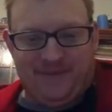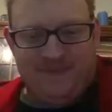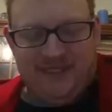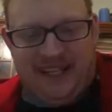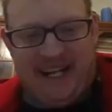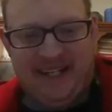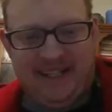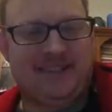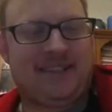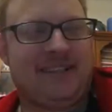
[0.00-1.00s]

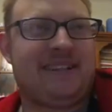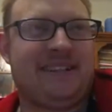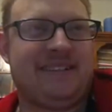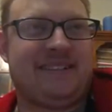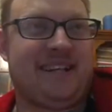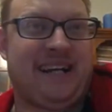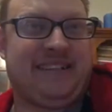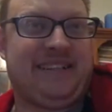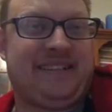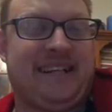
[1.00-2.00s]
yeah, I
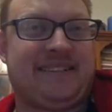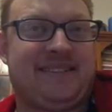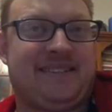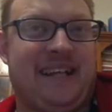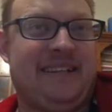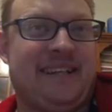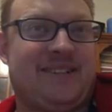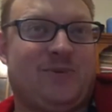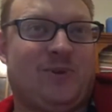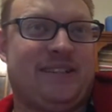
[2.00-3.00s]
think that's
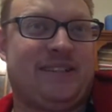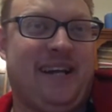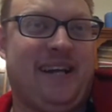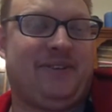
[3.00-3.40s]
where it's headed.